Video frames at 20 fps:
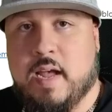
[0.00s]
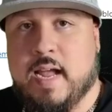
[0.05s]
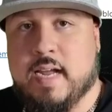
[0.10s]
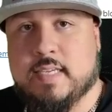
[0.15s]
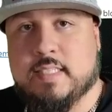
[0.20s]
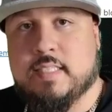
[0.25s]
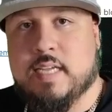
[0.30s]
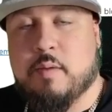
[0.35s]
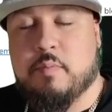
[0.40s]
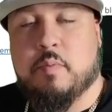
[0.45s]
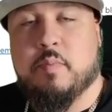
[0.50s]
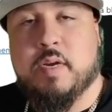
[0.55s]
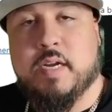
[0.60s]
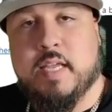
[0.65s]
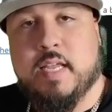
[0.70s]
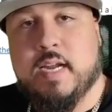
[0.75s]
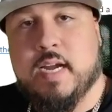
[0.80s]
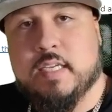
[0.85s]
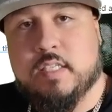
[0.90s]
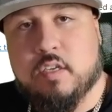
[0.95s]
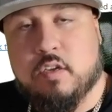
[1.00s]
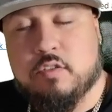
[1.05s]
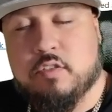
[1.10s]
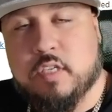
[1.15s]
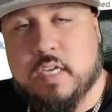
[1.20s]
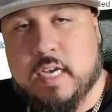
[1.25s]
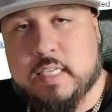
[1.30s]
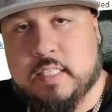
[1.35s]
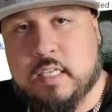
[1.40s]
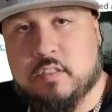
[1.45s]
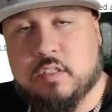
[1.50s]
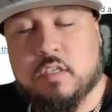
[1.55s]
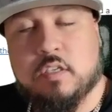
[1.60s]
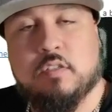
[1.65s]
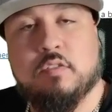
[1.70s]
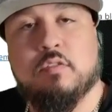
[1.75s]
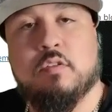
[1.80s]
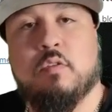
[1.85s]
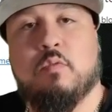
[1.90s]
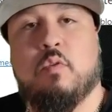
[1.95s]
Flacs, Bunee here. I told you guys I was going to
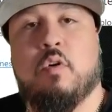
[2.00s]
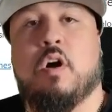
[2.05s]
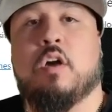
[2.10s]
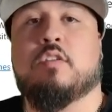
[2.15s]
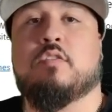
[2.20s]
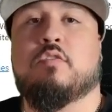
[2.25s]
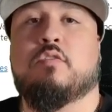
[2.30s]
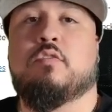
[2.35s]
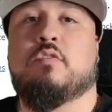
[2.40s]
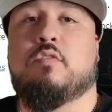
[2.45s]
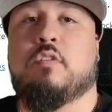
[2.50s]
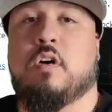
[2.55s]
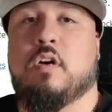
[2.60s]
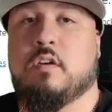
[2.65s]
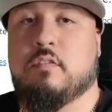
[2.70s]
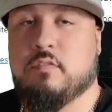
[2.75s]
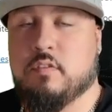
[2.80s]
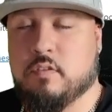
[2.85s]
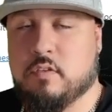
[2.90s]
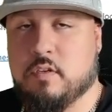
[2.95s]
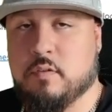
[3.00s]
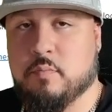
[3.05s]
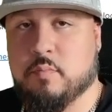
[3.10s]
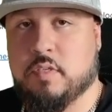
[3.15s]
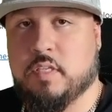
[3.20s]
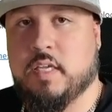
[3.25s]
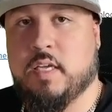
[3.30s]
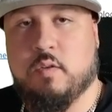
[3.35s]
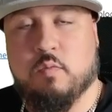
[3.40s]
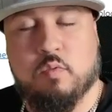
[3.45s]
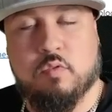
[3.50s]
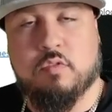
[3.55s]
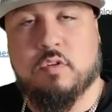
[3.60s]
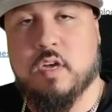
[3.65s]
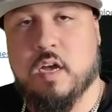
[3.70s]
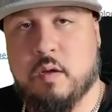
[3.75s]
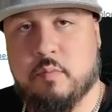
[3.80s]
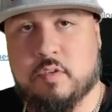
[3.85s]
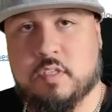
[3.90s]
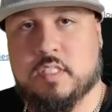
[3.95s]
do a walkthrough of a complete
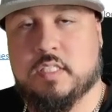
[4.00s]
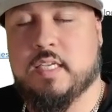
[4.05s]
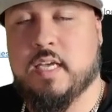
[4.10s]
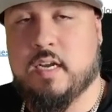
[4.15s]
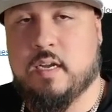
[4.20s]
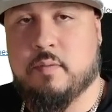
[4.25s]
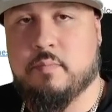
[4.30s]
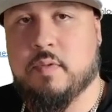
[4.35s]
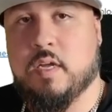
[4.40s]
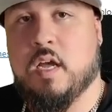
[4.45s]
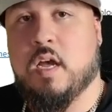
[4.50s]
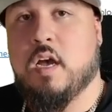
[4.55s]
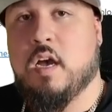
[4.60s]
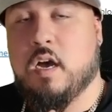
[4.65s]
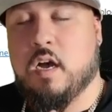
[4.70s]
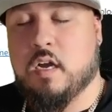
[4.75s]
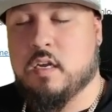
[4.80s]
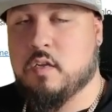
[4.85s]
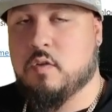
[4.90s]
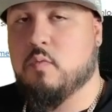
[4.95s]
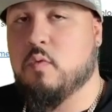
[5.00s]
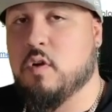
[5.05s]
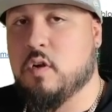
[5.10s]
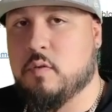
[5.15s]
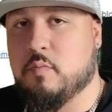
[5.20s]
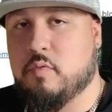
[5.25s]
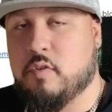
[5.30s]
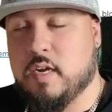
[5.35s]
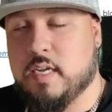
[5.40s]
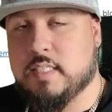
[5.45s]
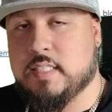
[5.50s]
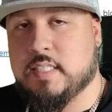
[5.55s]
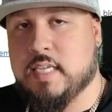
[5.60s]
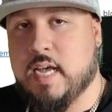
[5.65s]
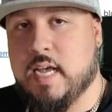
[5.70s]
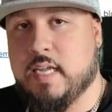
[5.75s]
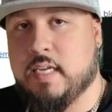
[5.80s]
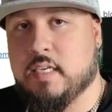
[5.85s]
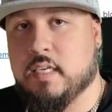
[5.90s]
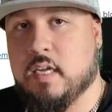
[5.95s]
WooCommerce setup on your WordPress
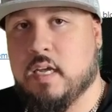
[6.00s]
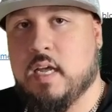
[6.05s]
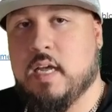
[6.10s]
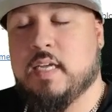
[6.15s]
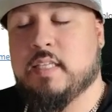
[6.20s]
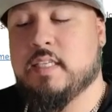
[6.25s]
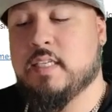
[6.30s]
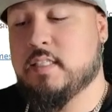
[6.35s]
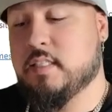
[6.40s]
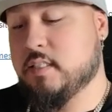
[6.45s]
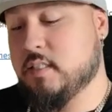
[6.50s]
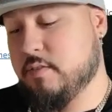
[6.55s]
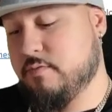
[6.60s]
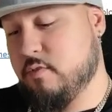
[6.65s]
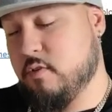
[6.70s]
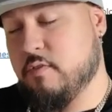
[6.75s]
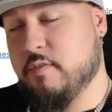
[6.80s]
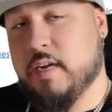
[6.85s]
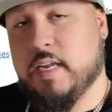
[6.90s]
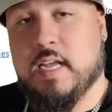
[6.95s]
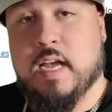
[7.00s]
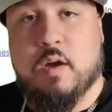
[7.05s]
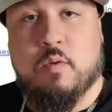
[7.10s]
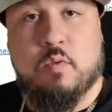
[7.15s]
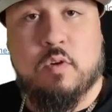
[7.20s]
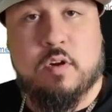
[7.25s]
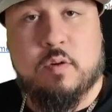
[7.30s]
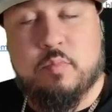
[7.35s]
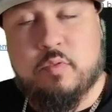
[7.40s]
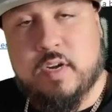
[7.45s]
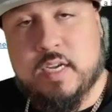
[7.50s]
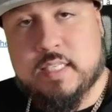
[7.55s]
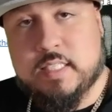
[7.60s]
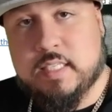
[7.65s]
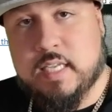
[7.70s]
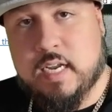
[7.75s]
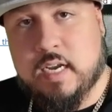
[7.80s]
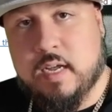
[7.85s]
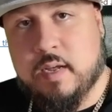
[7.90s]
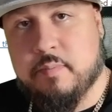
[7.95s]
site. This is if you already got WordPress
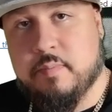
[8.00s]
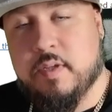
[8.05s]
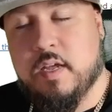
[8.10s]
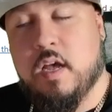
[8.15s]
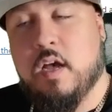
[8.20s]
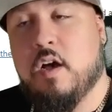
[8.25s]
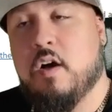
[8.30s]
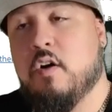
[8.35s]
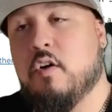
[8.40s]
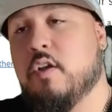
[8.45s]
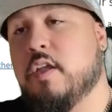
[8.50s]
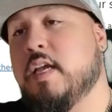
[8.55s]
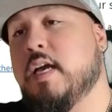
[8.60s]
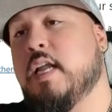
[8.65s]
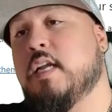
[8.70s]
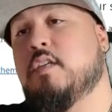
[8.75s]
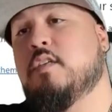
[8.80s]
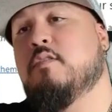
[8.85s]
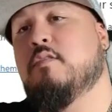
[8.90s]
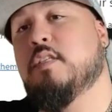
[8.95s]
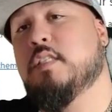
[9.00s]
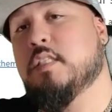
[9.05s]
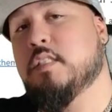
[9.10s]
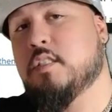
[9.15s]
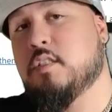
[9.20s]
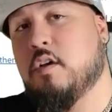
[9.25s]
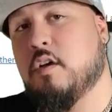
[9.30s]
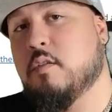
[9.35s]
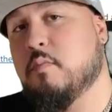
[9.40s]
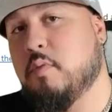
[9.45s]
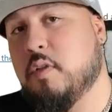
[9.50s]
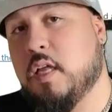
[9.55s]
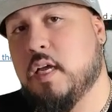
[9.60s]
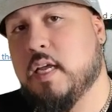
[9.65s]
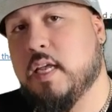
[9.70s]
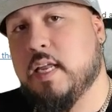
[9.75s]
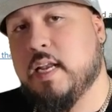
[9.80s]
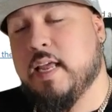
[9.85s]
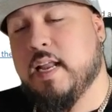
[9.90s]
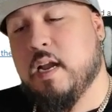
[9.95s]
set up, all you got to do is install the
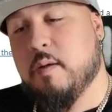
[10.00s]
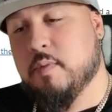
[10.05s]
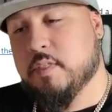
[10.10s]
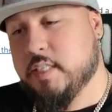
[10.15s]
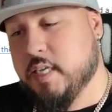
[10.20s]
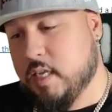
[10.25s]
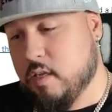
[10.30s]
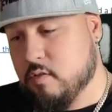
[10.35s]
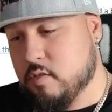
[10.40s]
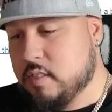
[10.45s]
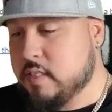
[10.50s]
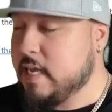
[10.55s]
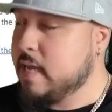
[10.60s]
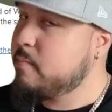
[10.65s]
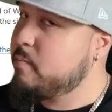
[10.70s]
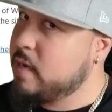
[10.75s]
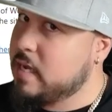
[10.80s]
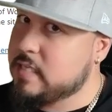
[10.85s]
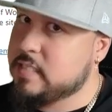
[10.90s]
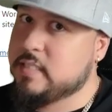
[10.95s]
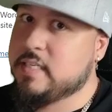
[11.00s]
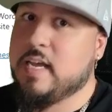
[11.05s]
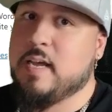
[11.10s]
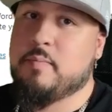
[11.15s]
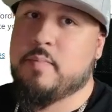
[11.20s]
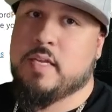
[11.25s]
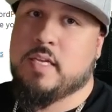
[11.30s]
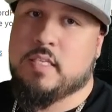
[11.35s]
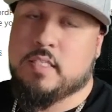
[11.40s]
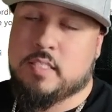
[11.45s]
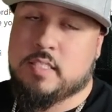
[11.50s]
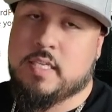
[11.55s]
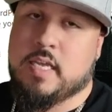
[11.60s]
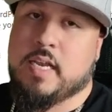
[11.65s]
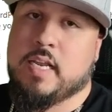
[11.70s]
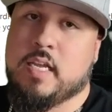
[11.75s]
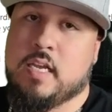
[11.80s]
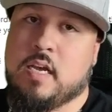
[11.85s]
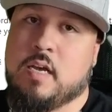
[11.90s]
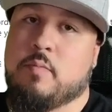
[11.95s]
plugin, and I'm going to take you step by step in
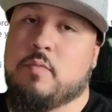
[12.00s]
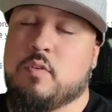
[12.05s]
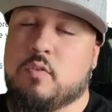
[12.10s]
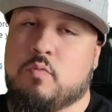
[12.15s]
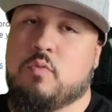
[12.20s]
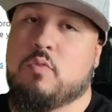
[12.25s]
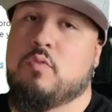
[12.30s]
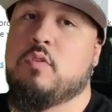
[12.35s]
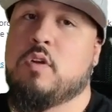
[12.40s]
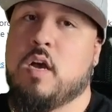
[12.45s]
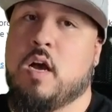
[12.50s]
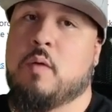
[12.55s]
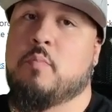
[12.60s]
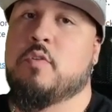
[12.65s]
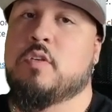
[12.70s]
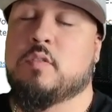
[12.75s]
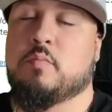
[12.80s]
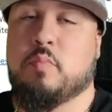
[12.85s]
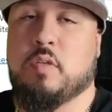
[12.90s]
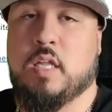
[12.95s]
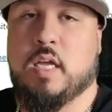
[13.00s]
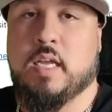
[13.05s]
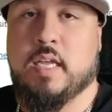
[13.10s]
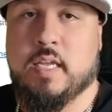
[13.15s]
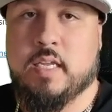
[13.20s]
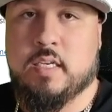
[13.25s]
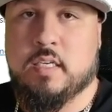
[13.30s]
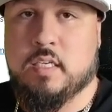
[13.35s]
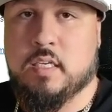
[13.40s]
setting up your WooCommerce plugin